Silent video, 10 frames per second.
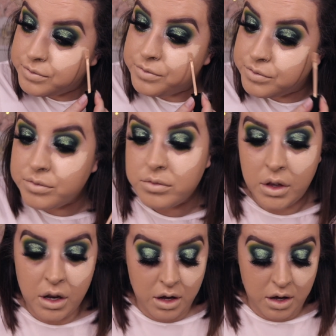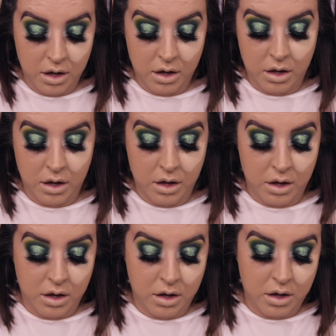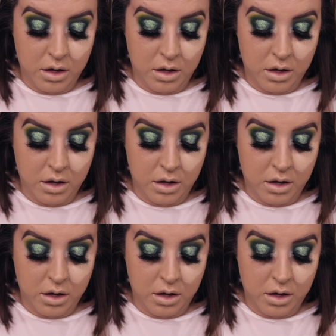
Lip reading: No one is speaking in this clip.